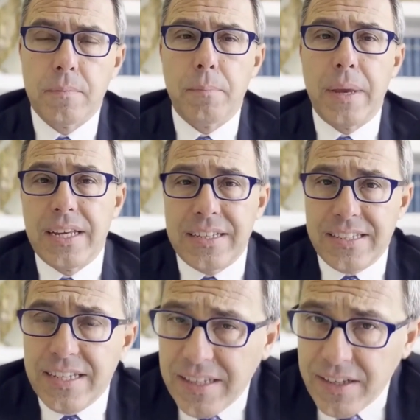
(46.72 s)
But let's
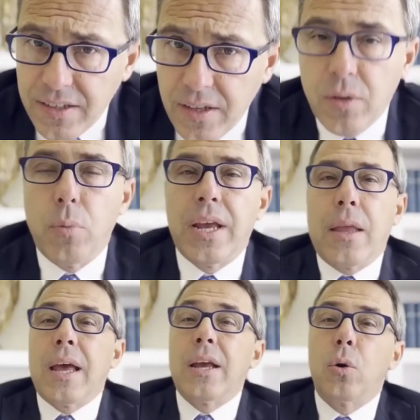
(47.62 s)
see when a
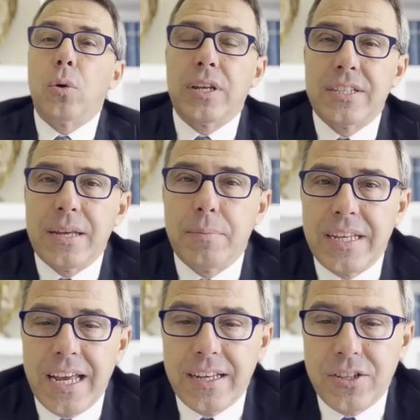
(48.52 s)
red notice can be
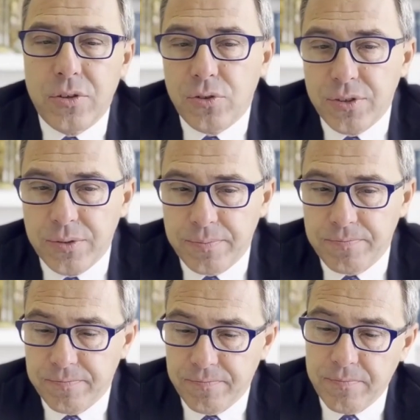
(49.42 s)
cancelled.
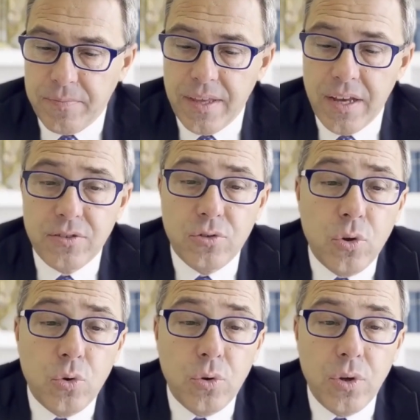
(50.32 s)
If
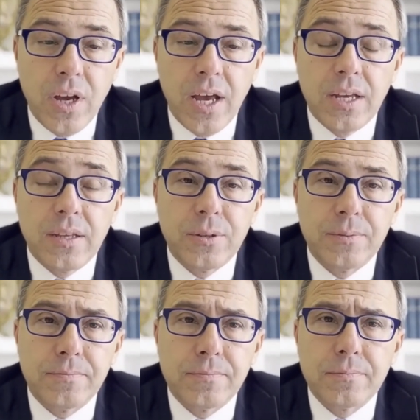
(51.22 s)
you are
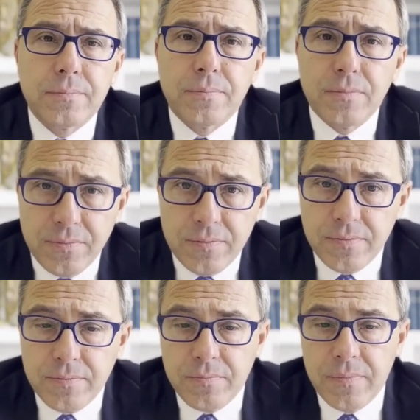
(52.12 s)

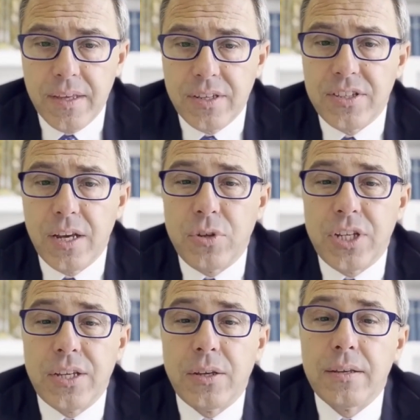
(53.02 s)
the
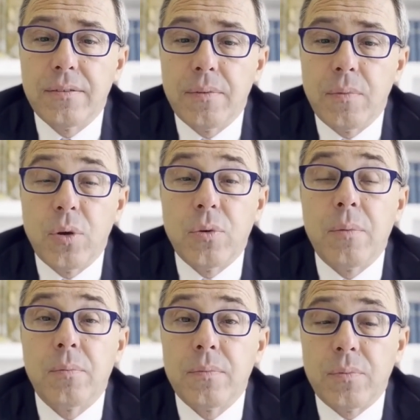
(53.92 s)
subject of a
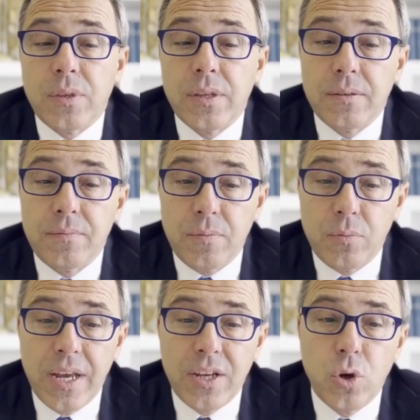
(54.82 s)

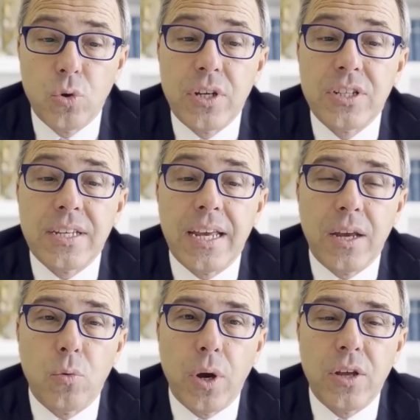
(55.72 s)
red notice
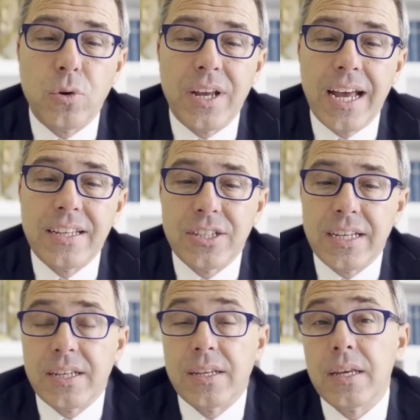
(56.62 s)
and want to cancel
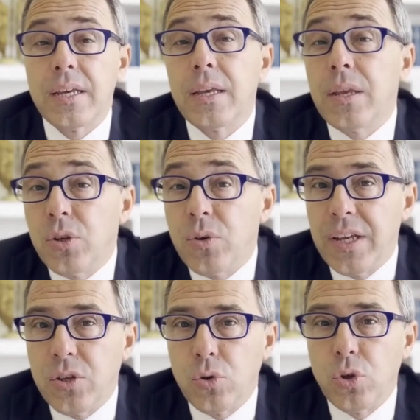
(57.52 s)
it, you
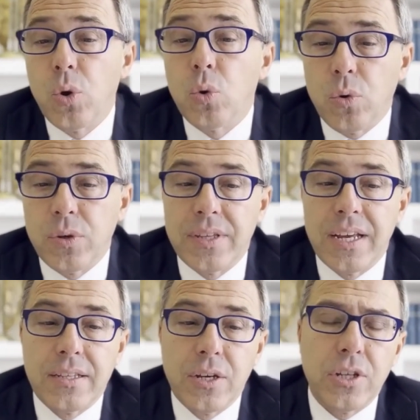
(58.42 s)
need to know
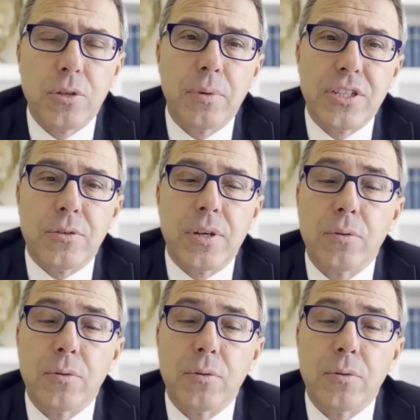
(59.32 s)
that there are specific